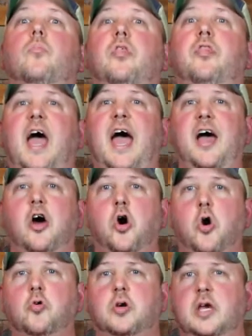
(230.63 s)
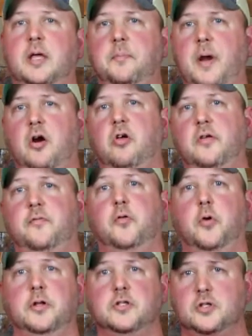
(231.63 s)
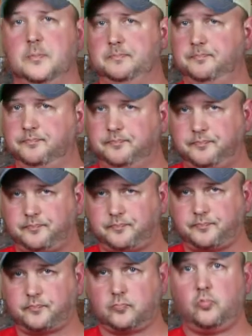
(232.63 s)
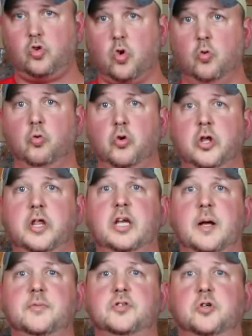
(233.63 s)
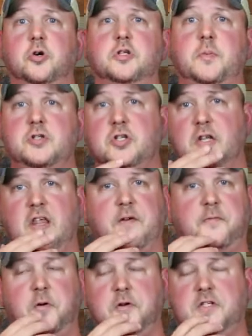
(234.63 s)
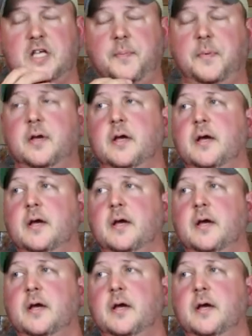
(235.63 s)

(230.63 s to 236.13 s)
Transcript: That oak and barrel influence really comes through, especially on that first sip.